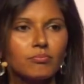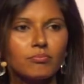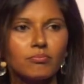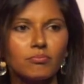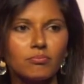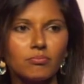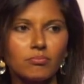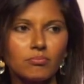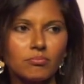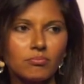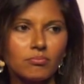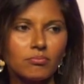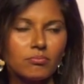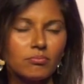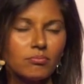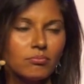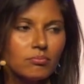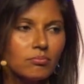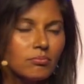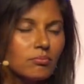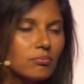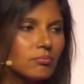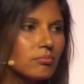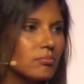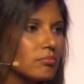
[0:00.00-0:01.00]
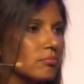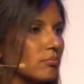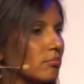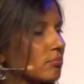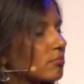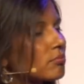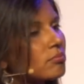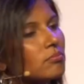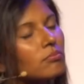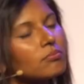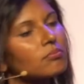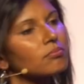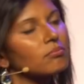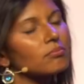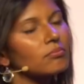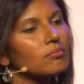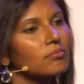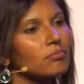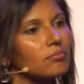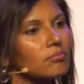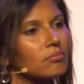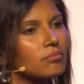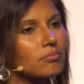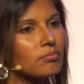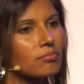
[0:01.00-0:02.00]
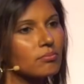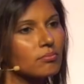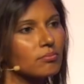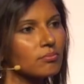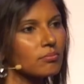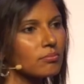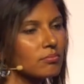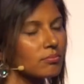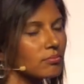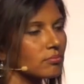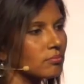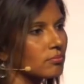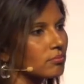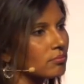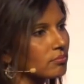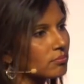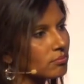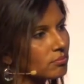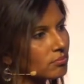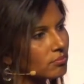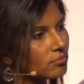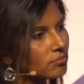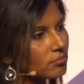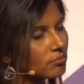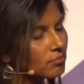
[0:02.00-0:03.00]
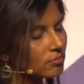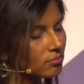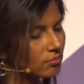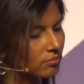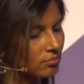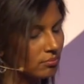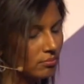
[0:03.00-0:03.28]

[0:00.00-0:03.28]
(no one is talking)